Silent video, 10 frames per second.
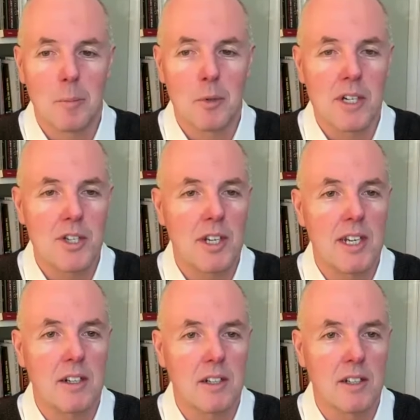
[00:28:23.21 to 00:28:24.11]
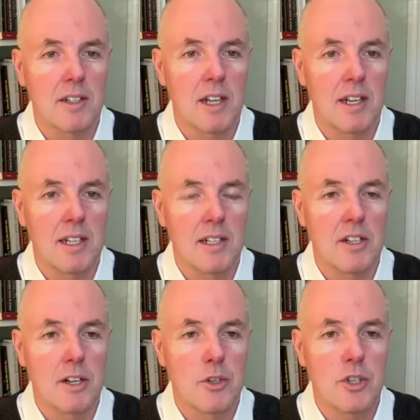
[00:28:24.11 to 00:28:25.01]
Operation Eagle and, and
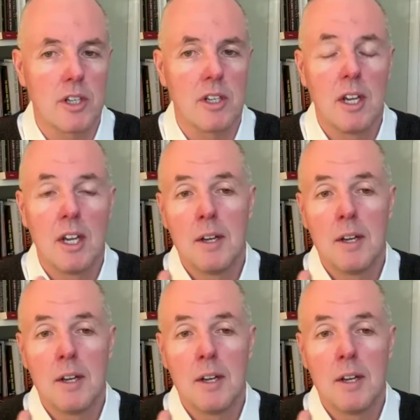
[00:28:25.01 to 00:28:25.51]
Indian Ocean.